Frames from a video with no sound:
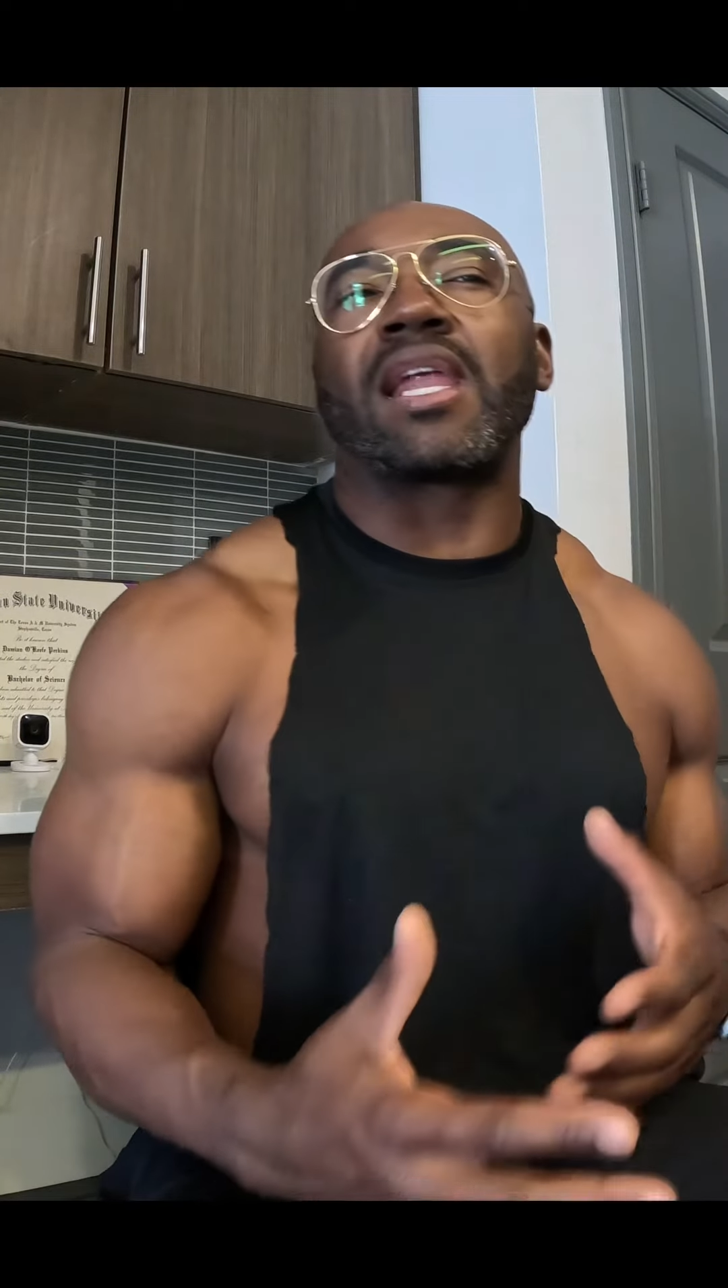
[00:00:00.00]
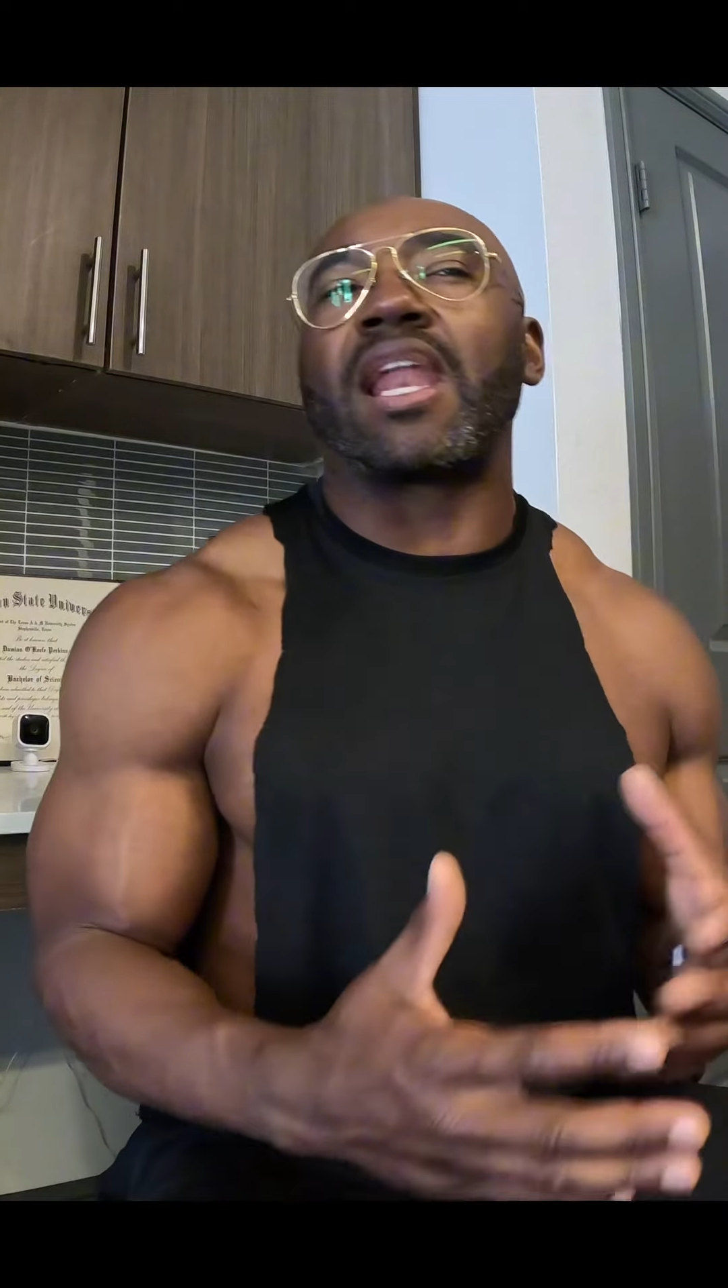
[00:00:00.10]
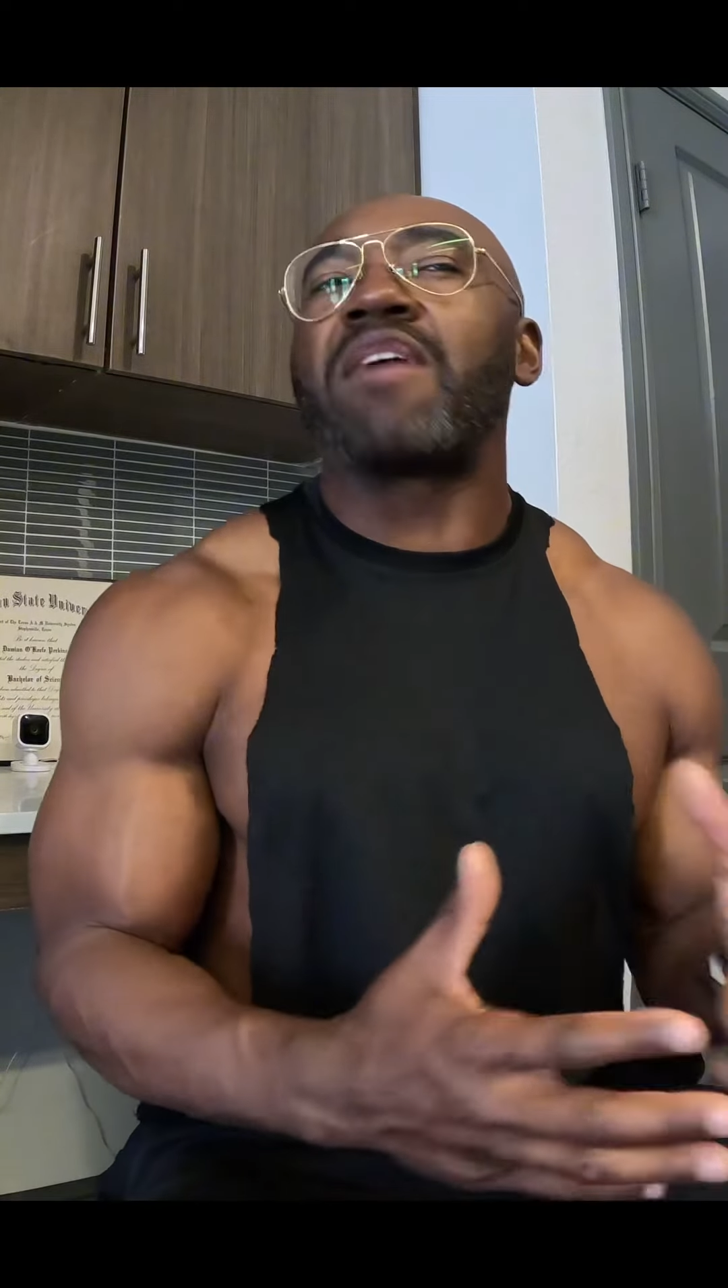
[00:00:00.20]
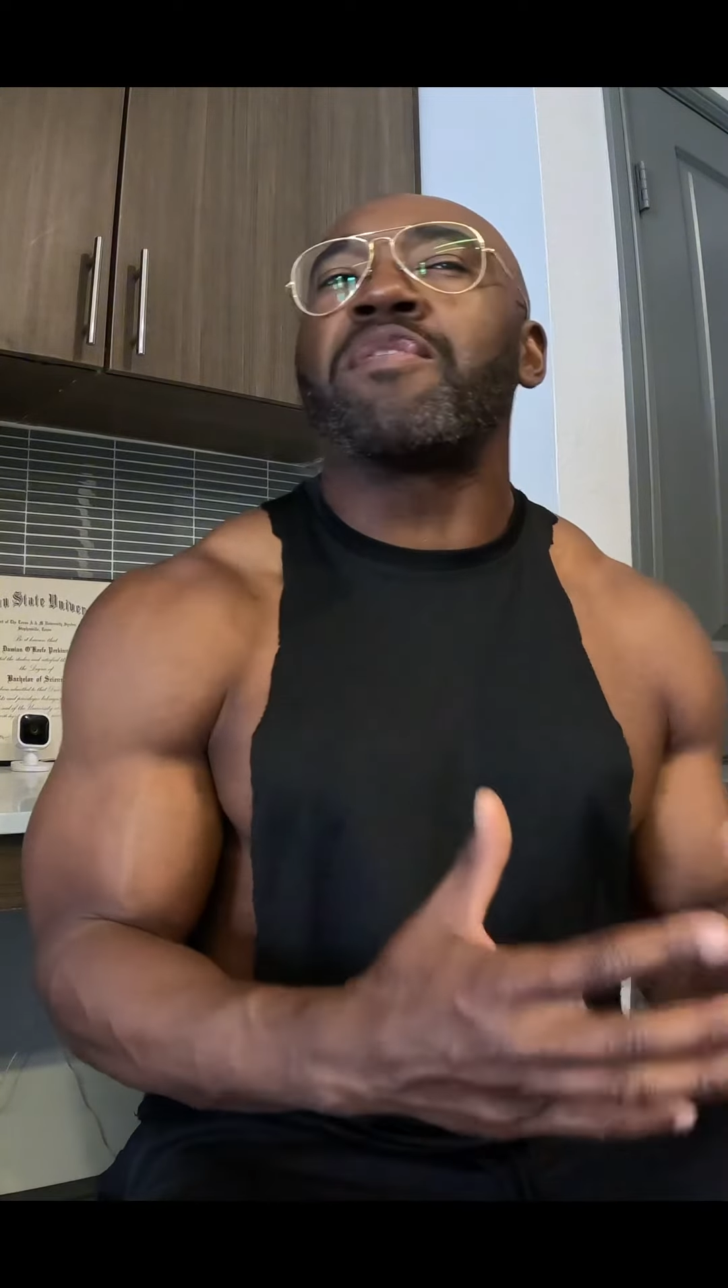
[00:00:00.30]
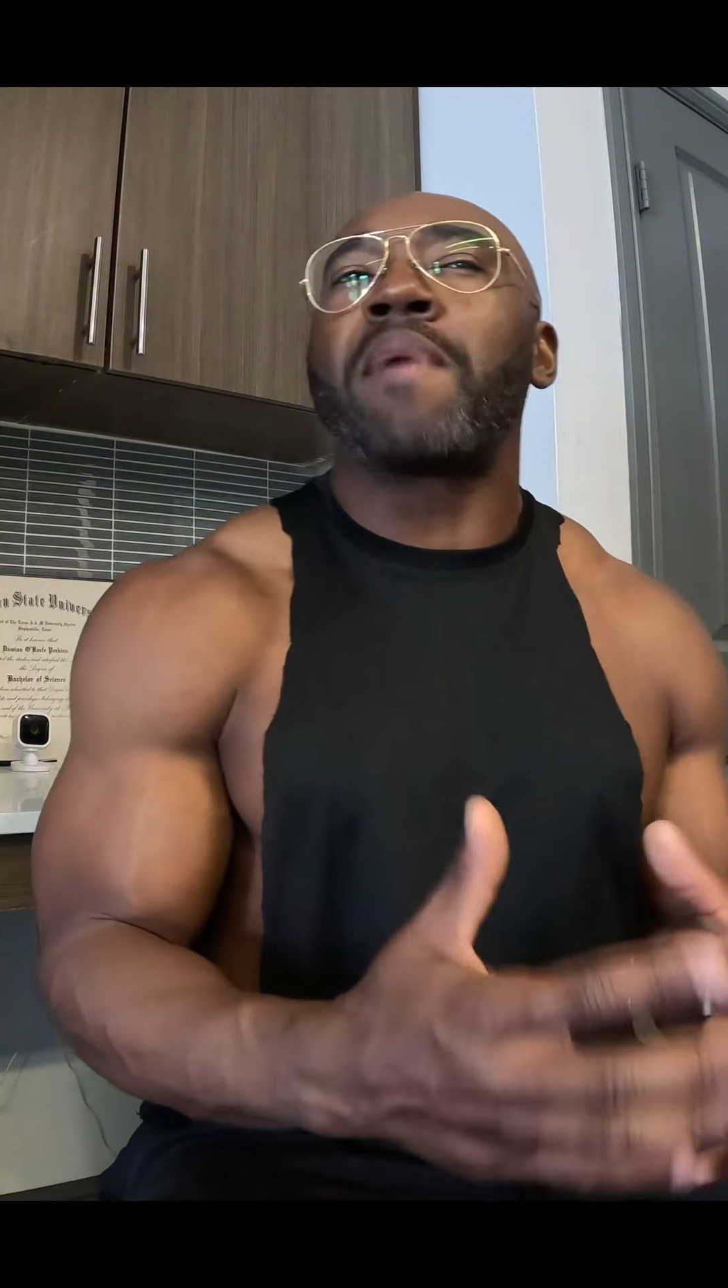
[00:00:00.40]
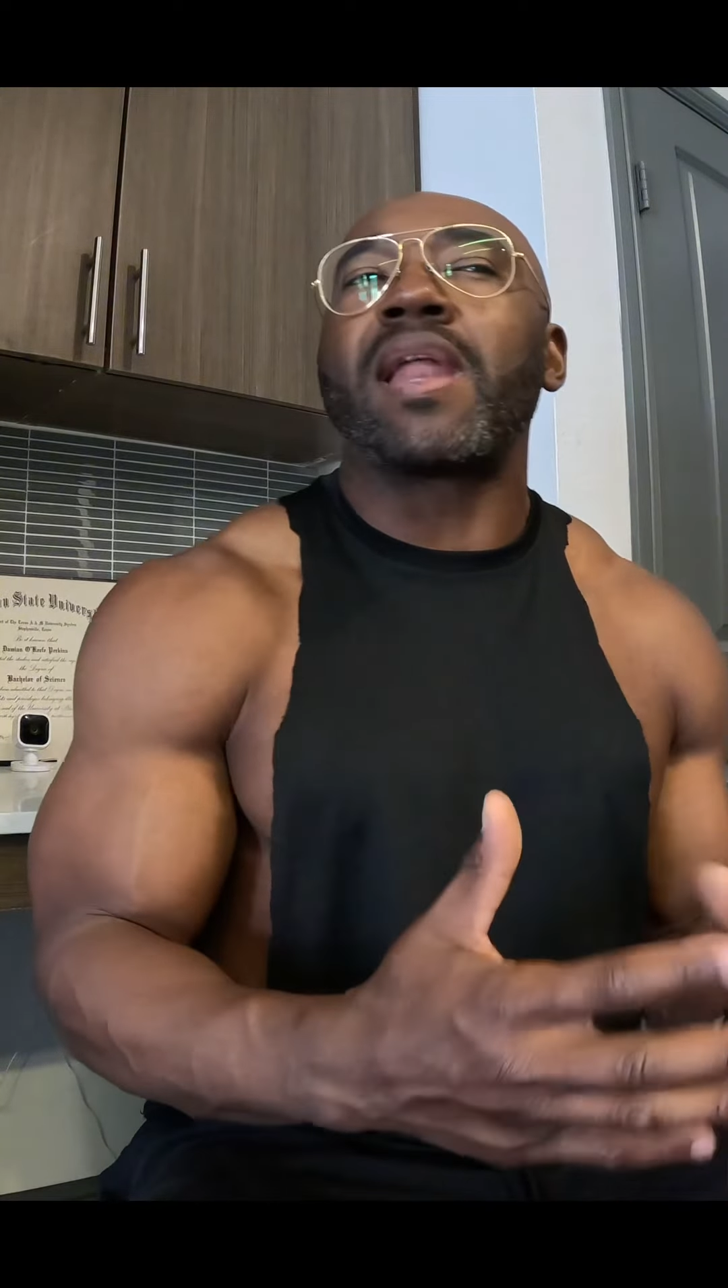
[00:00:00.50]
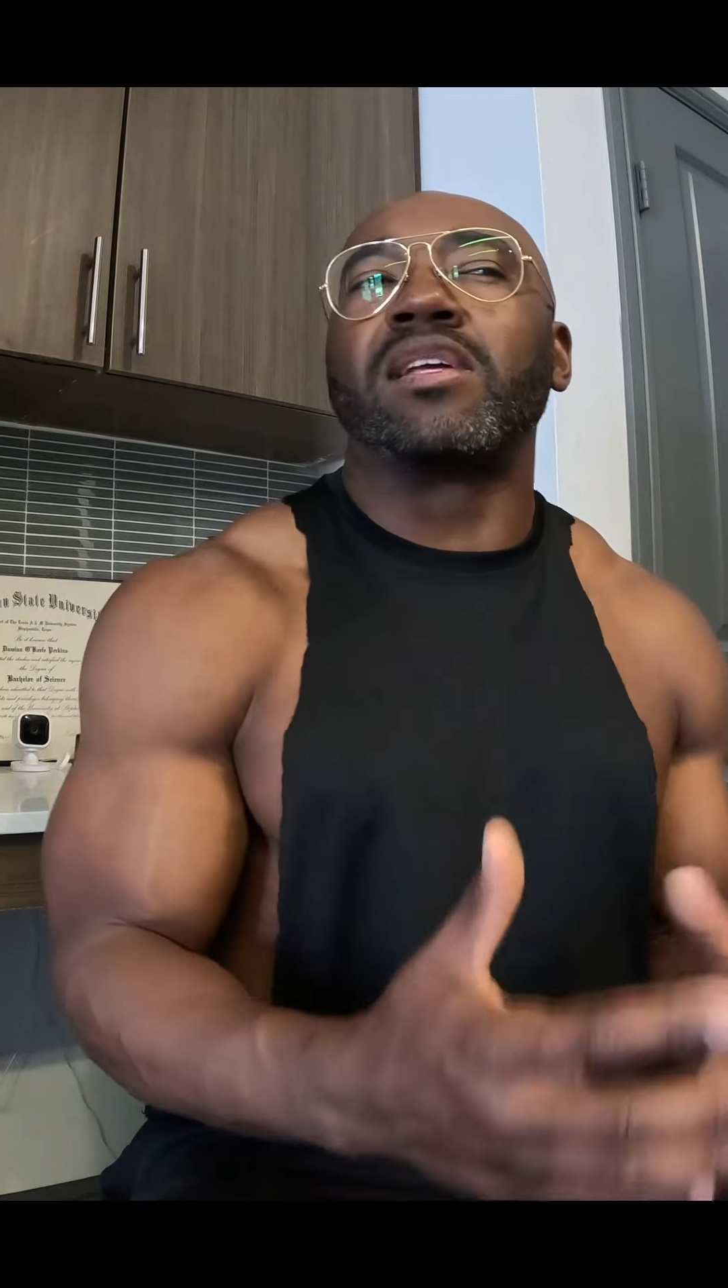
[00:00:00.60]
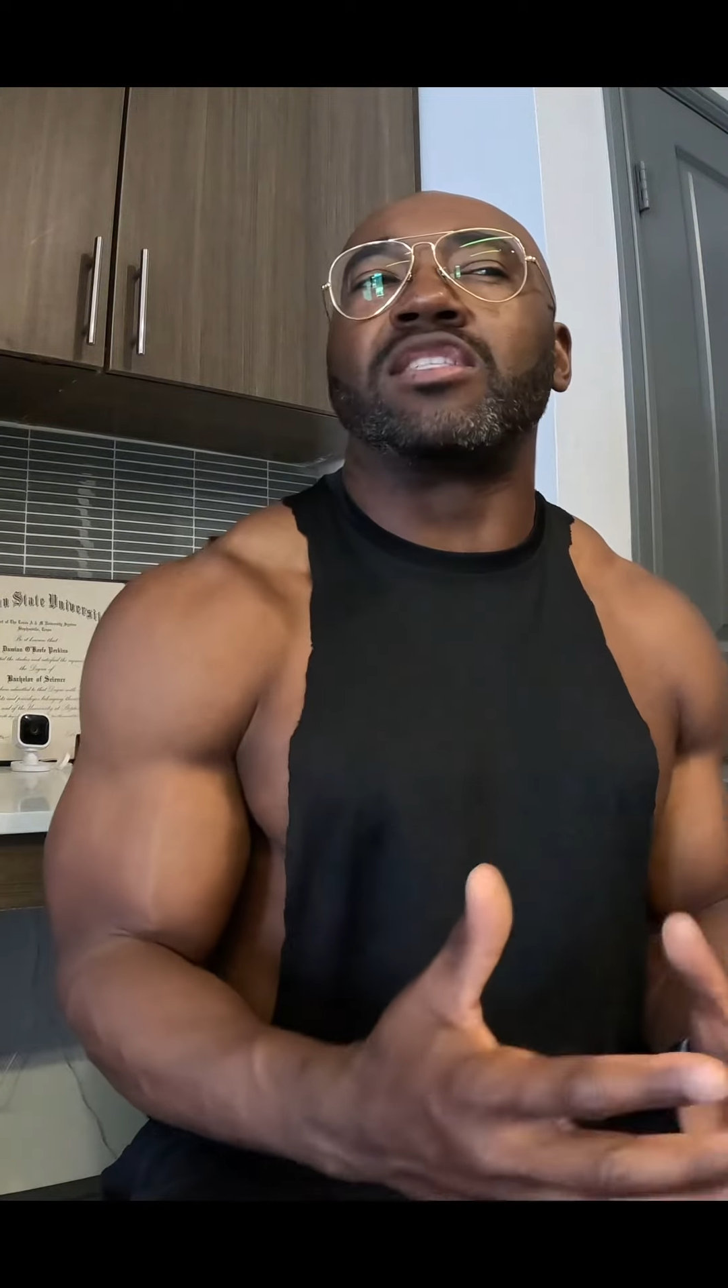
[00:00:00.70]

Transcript: that everybody